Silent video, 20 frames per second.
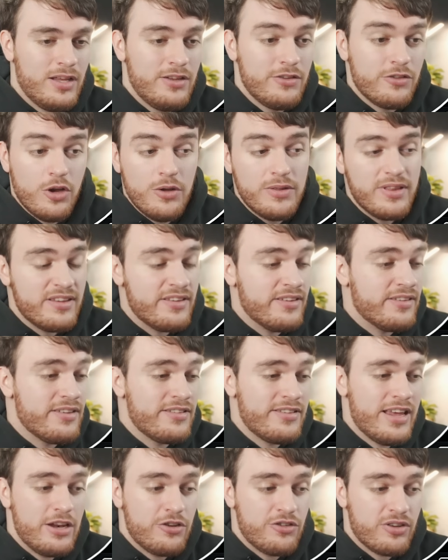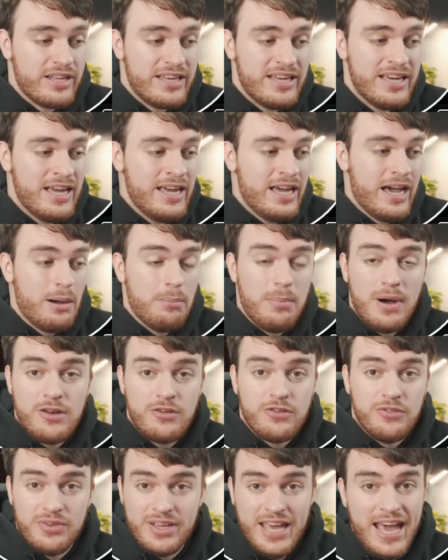So this is essentially a
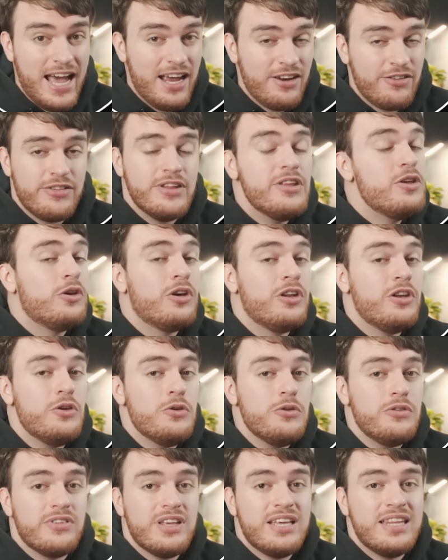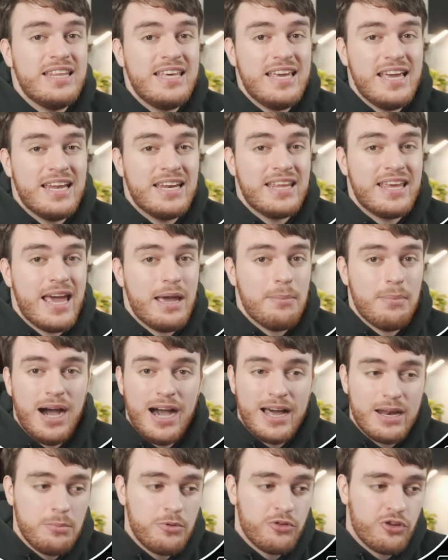bunch of cash that you can use in the in-game
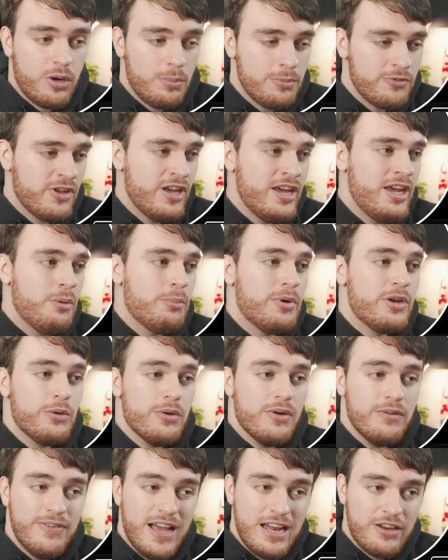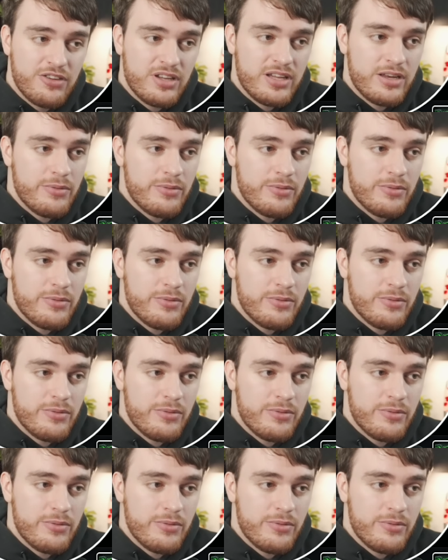item shops when you eventually